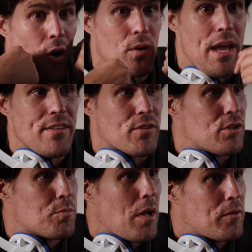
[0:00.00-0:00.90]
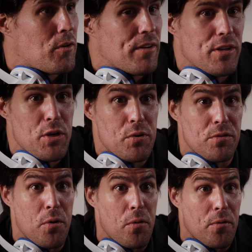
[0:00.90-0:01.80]
Okay, so you should probably go figure out who
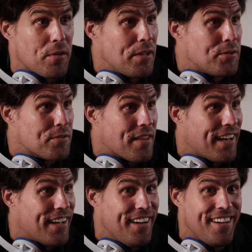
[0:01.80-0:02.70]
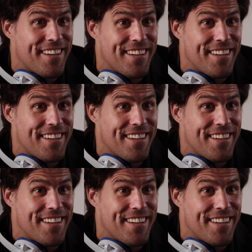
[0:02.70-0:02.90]
stole those lunches then, huh?